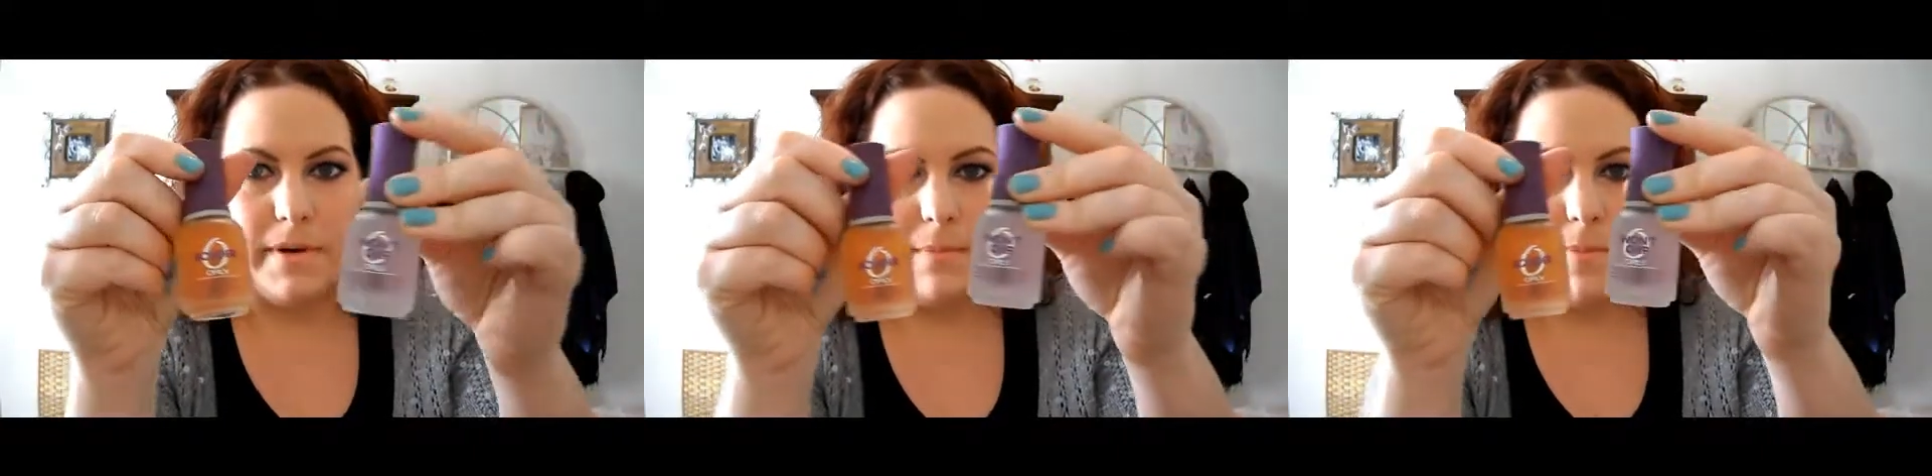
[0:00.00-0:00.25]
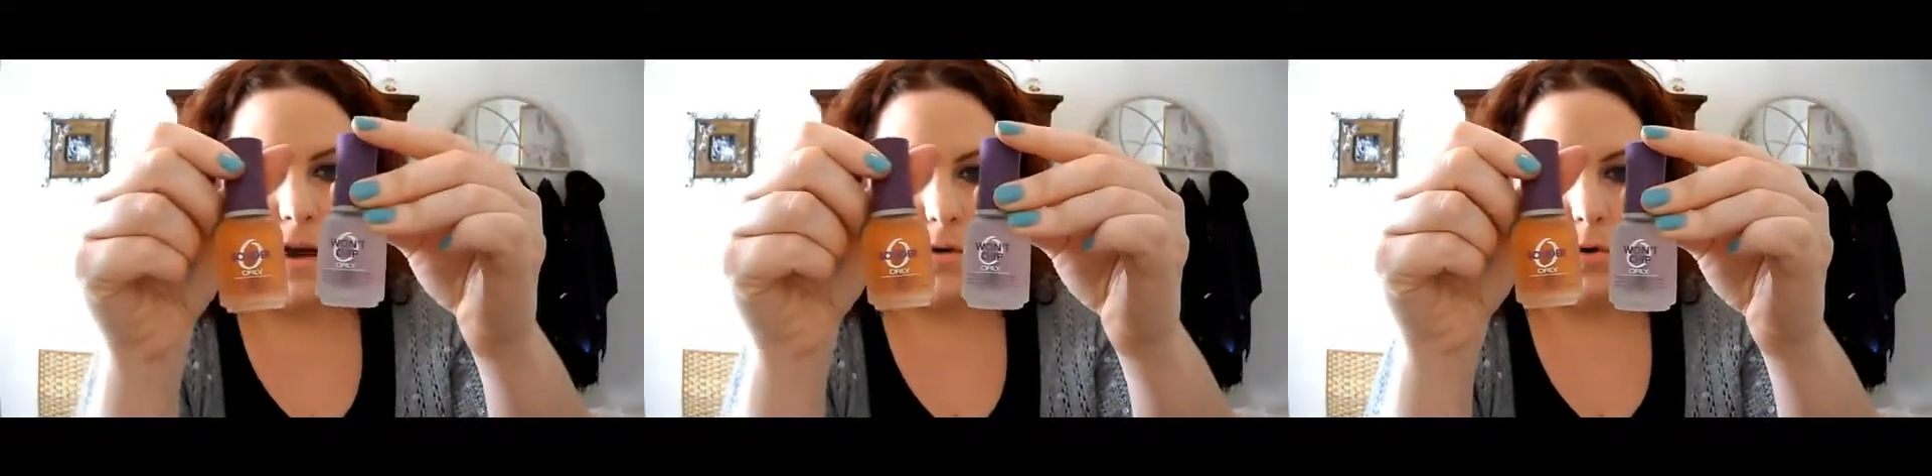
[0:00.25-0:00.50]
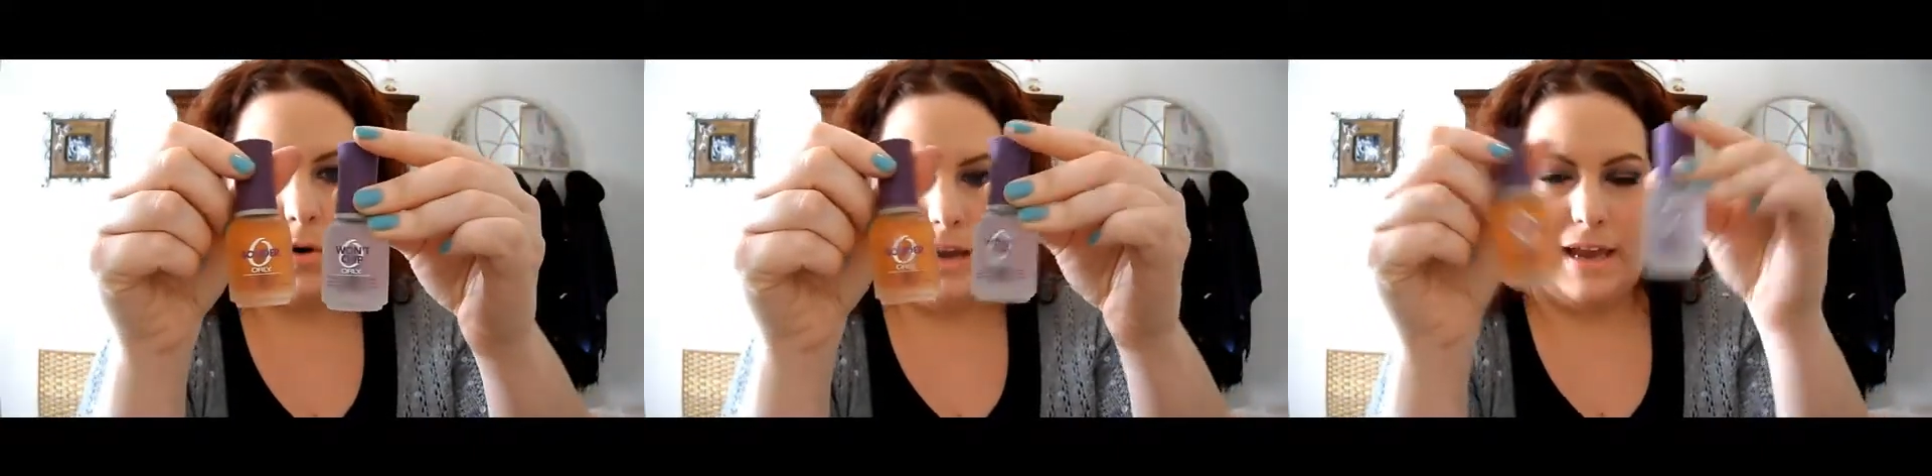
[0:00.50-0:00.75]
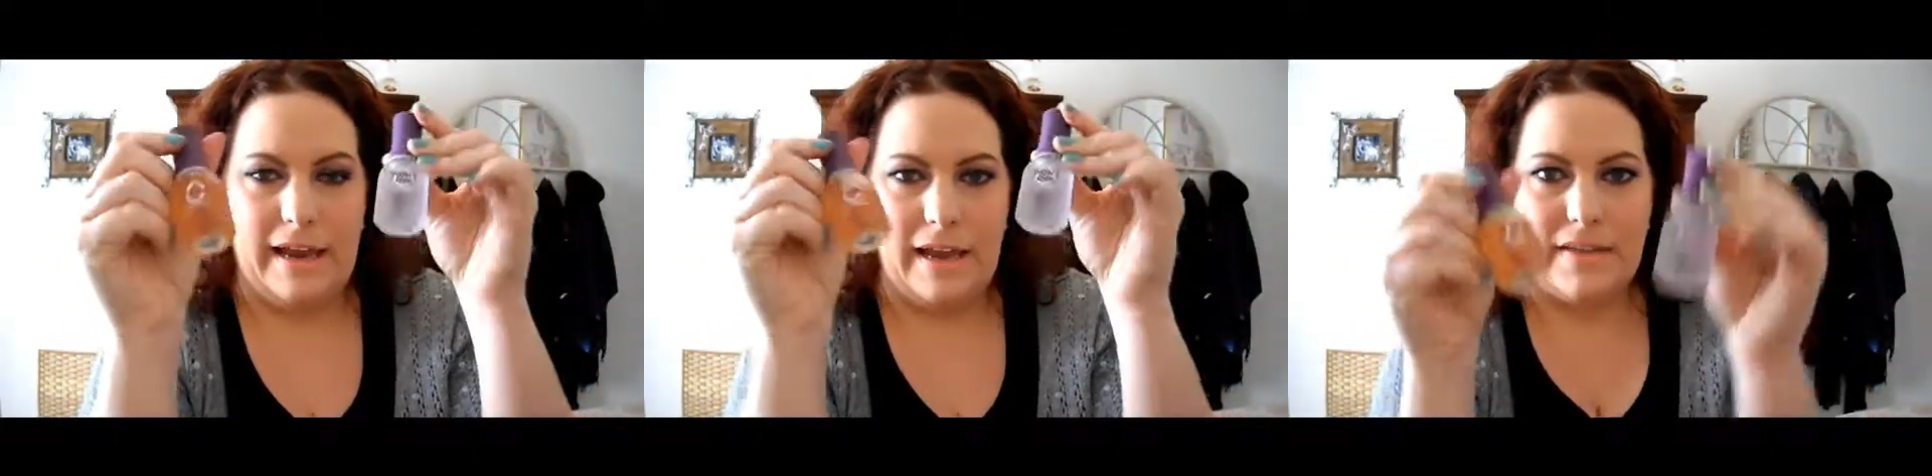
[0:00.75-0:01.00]
by
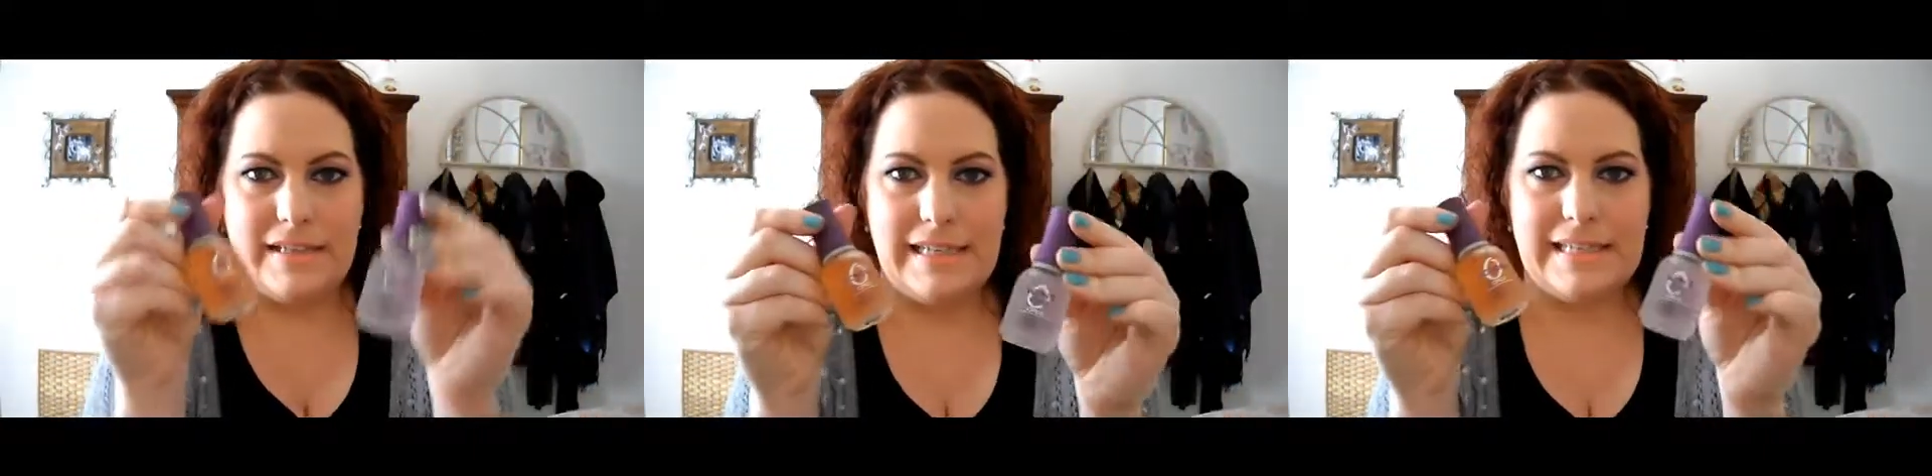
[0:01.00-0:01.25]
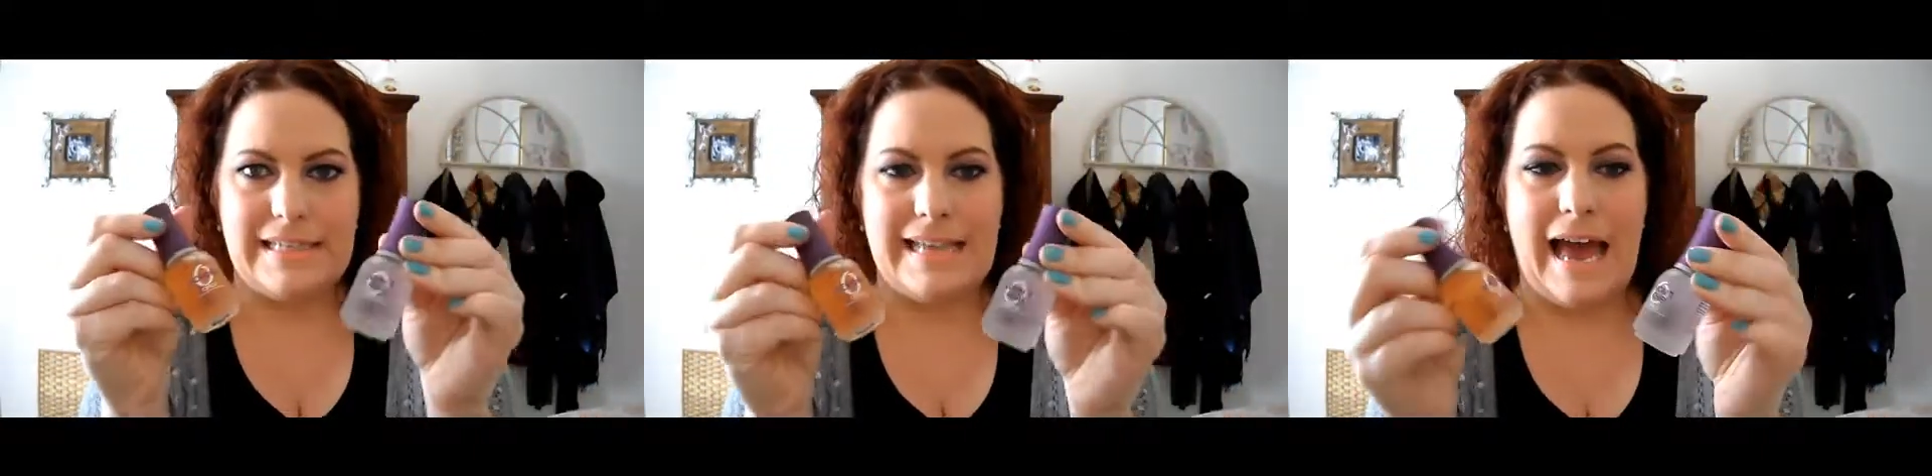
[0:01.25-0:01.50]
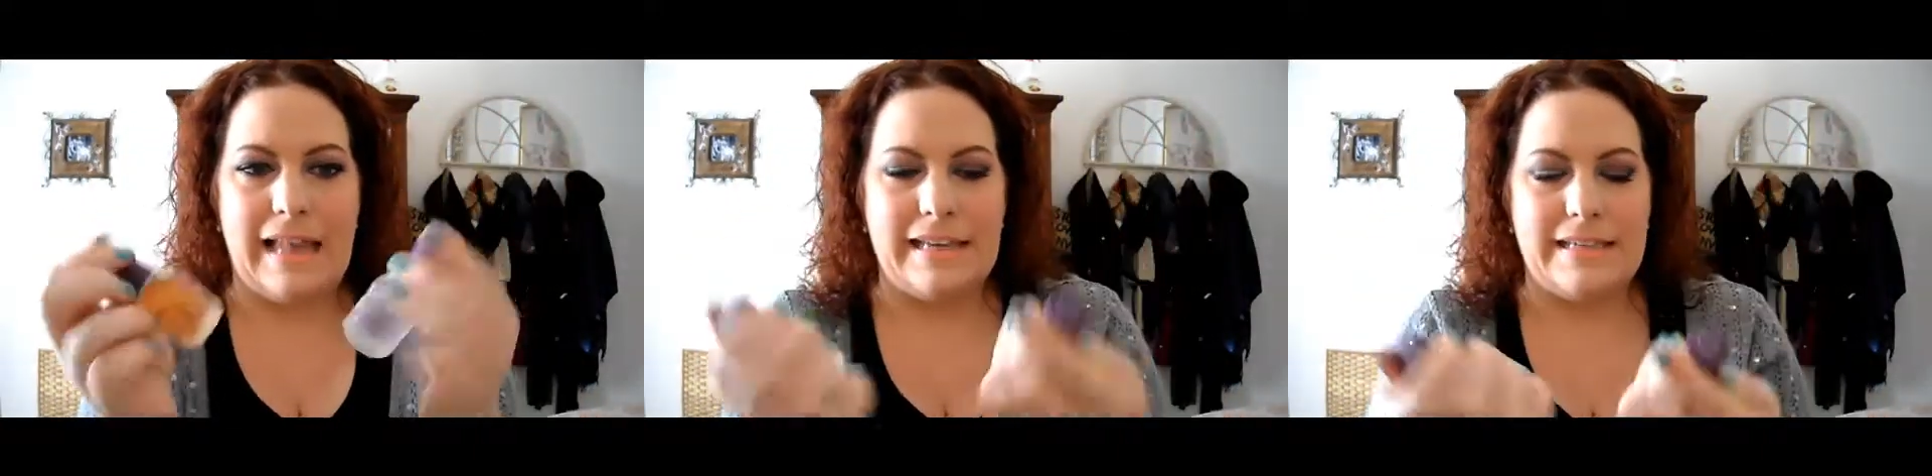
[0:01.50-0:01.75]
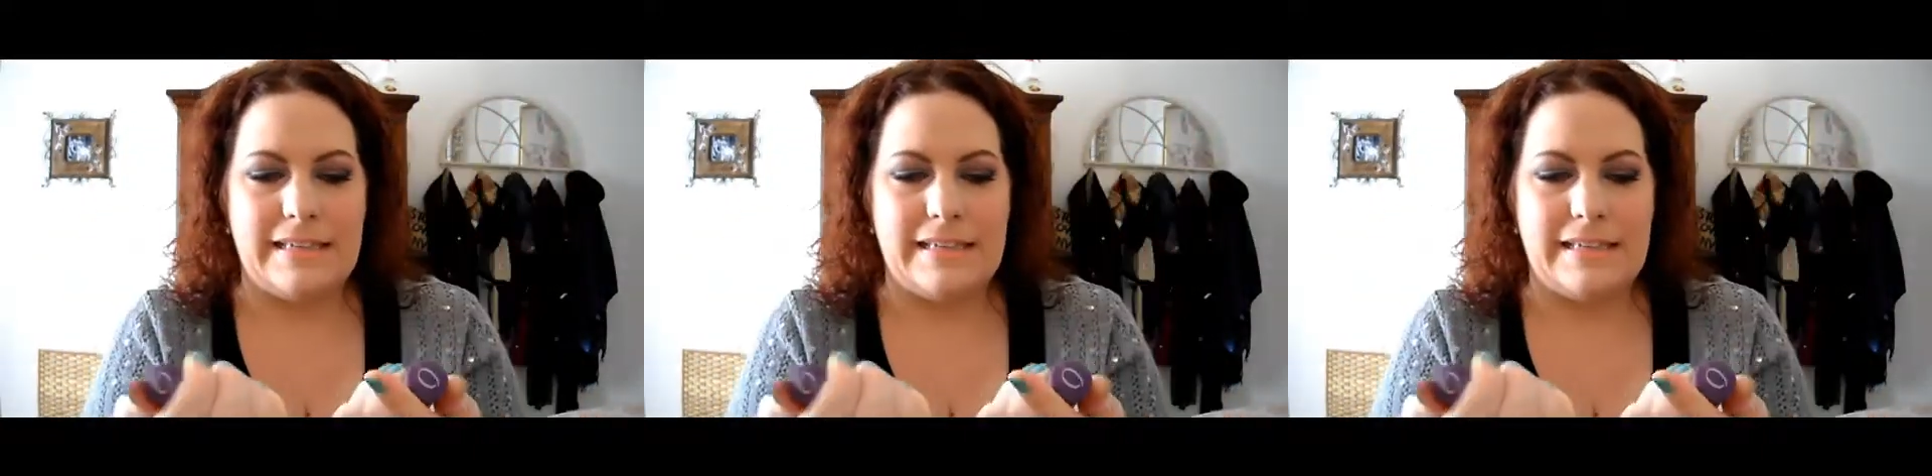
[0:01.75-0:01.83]
Orly. I got these at Sally's.